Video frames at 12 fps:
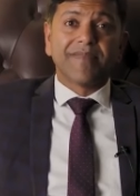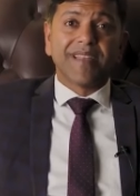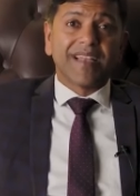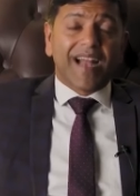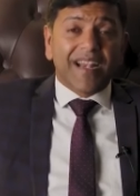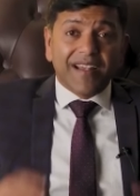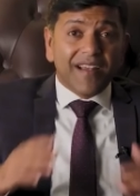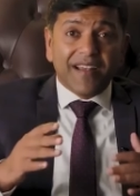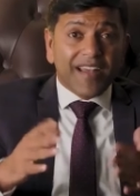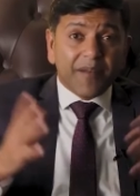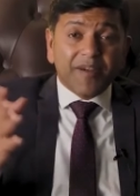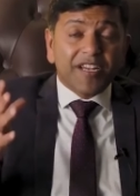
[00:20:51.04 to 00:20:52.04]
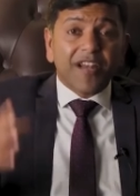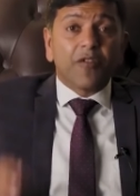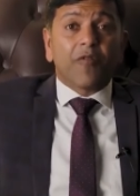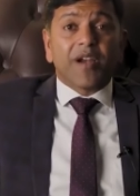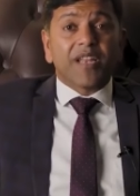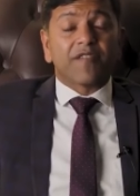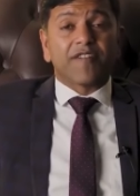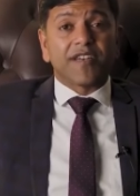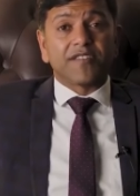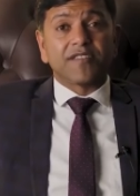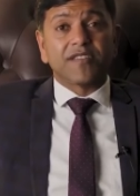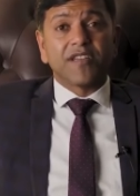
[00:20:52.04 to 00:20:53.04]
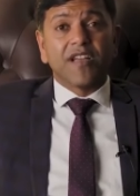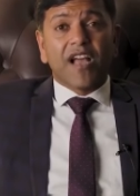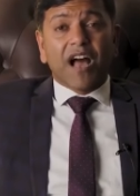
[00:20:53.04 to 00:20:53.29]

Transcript: And let me tell you why, dear friends,